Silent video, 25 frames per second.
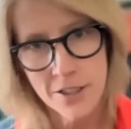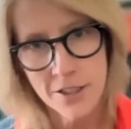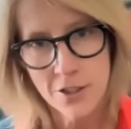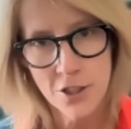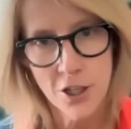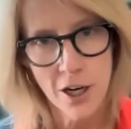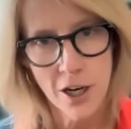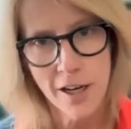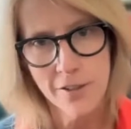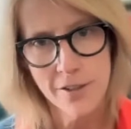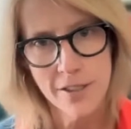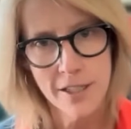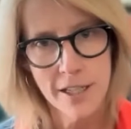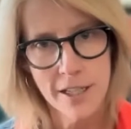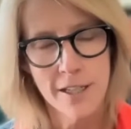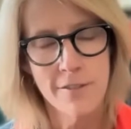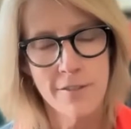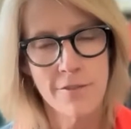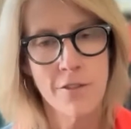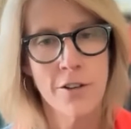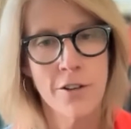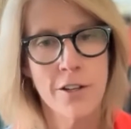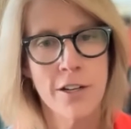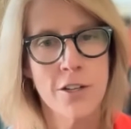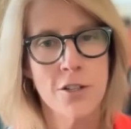child-sized
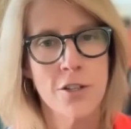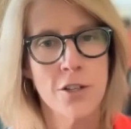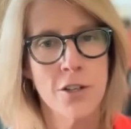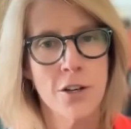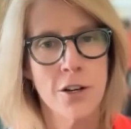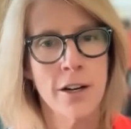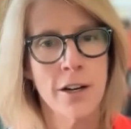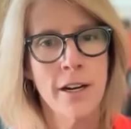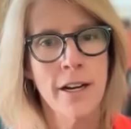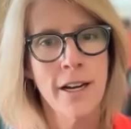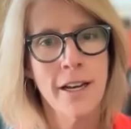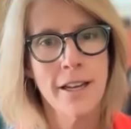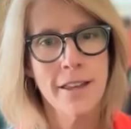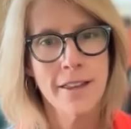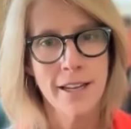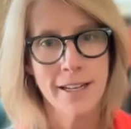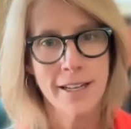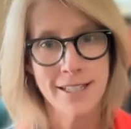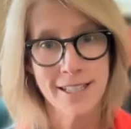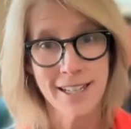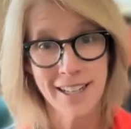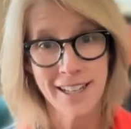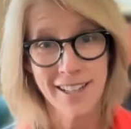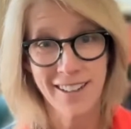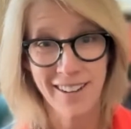furniture
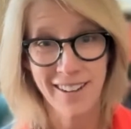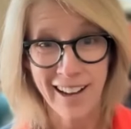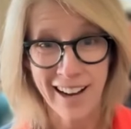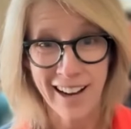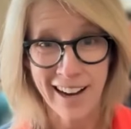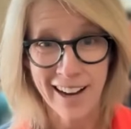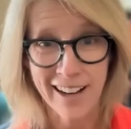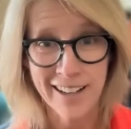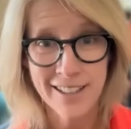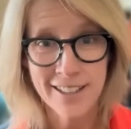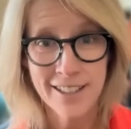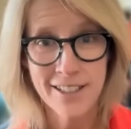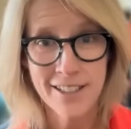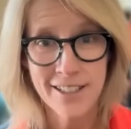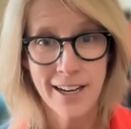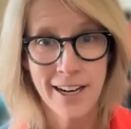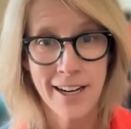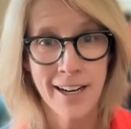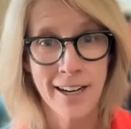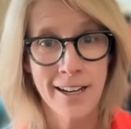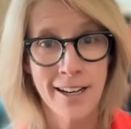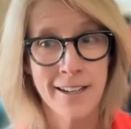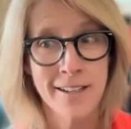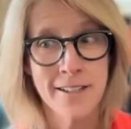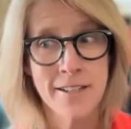that's going to last.
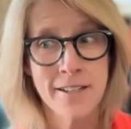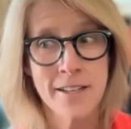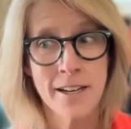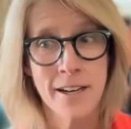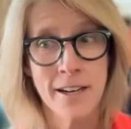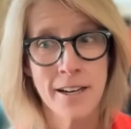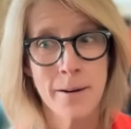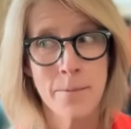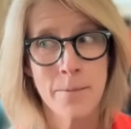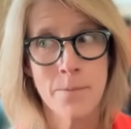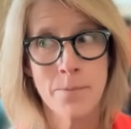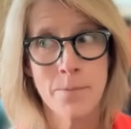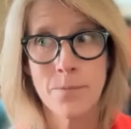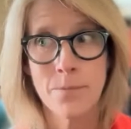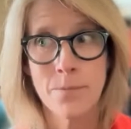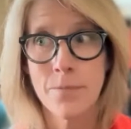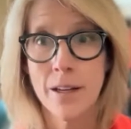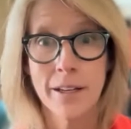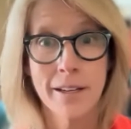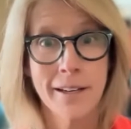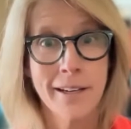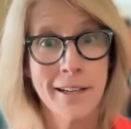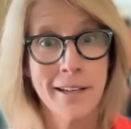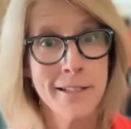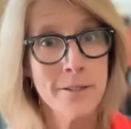And
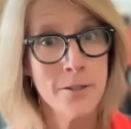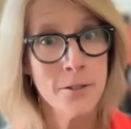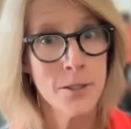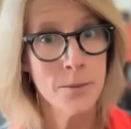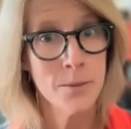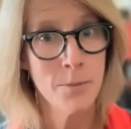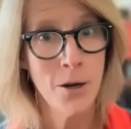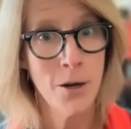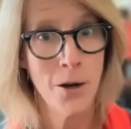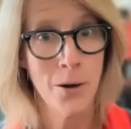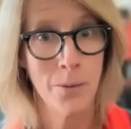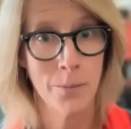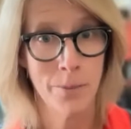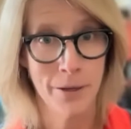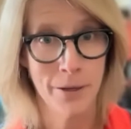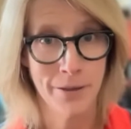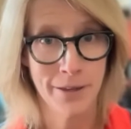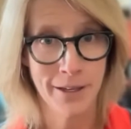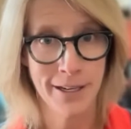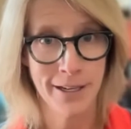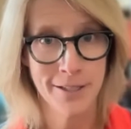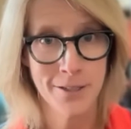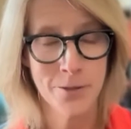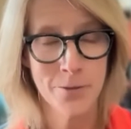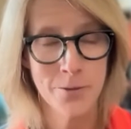kids are small, but
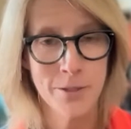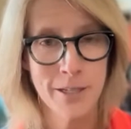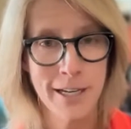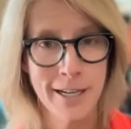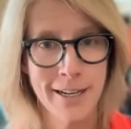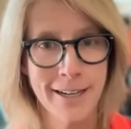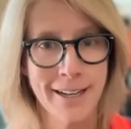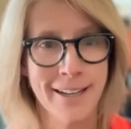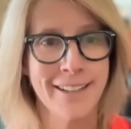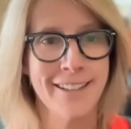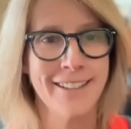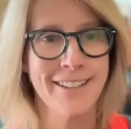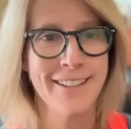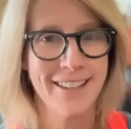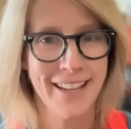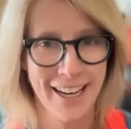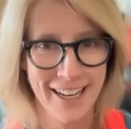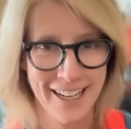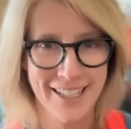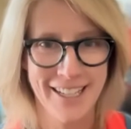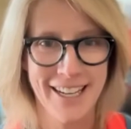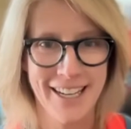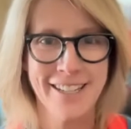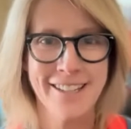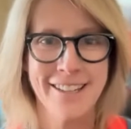they do take
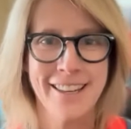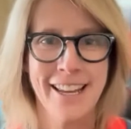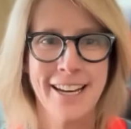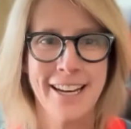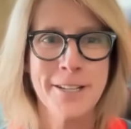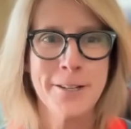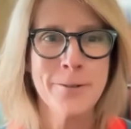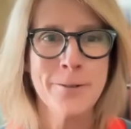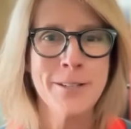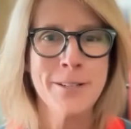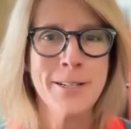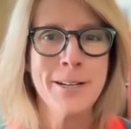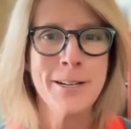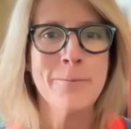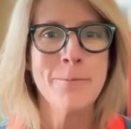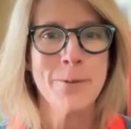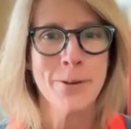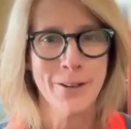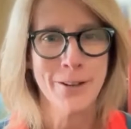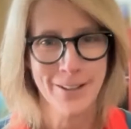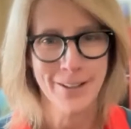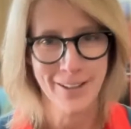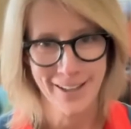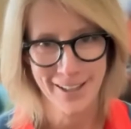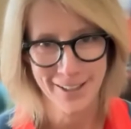they do a
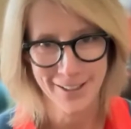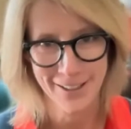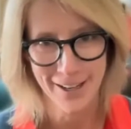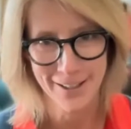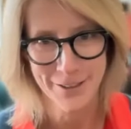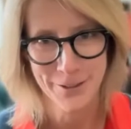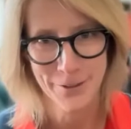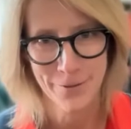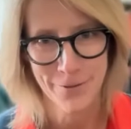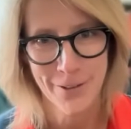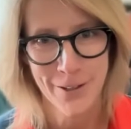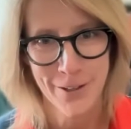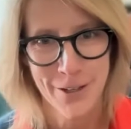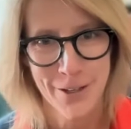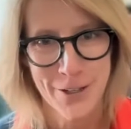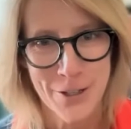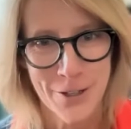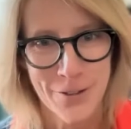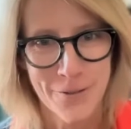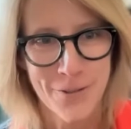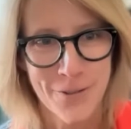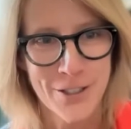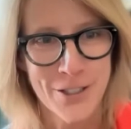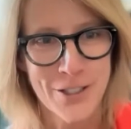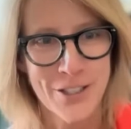number on your
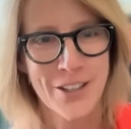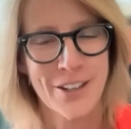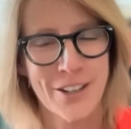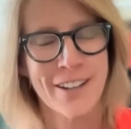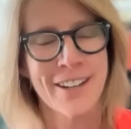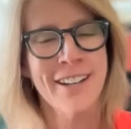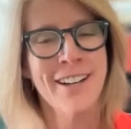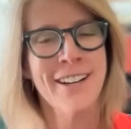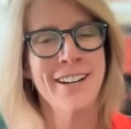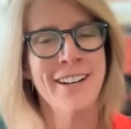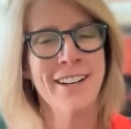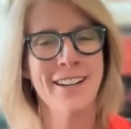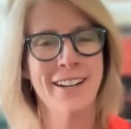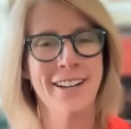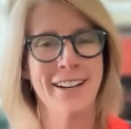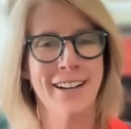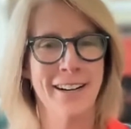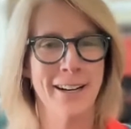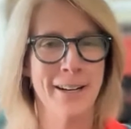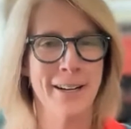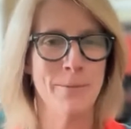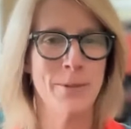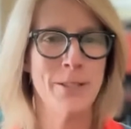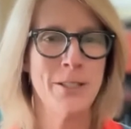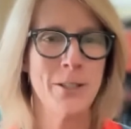furniture for sure.
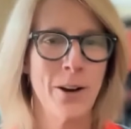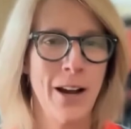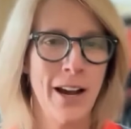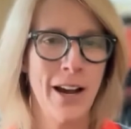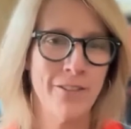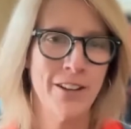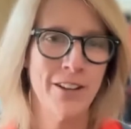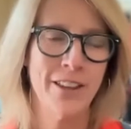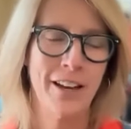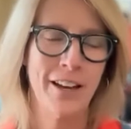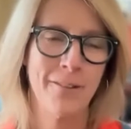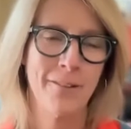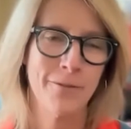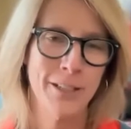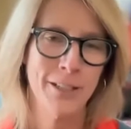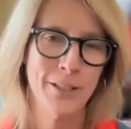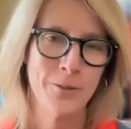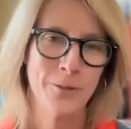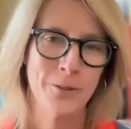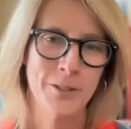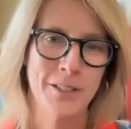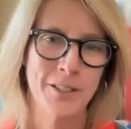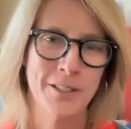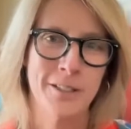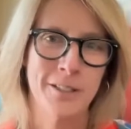So having that
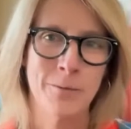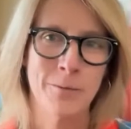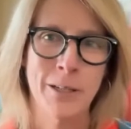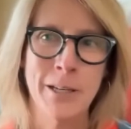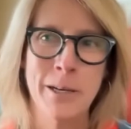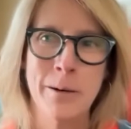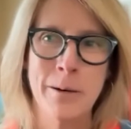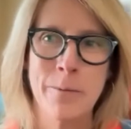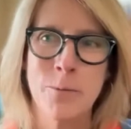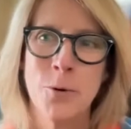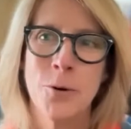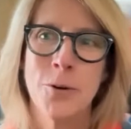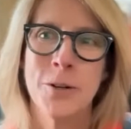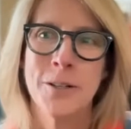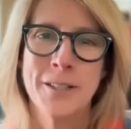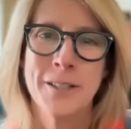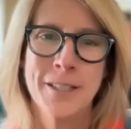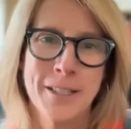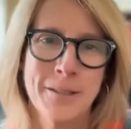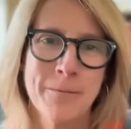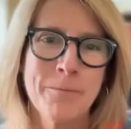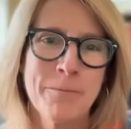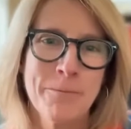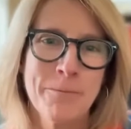resource is really important.